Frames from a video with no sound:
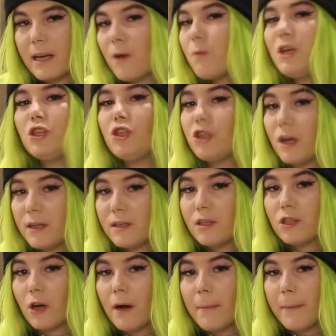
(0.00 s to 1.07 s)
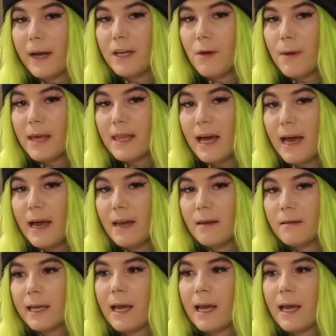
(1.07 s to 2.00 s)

Can we just start by doing that?